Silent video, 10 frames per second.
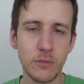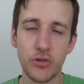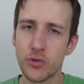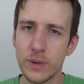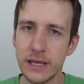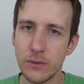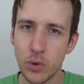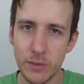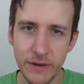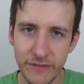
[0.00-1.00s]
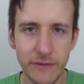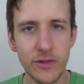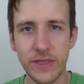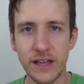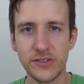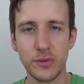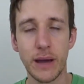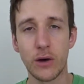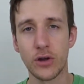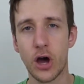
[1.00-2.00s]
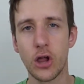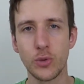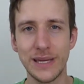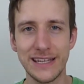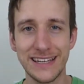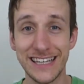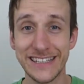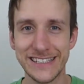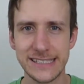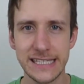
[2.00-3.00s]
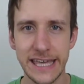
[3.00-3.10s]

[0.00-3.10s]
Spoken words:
number three, one of my favorite things about Halloween is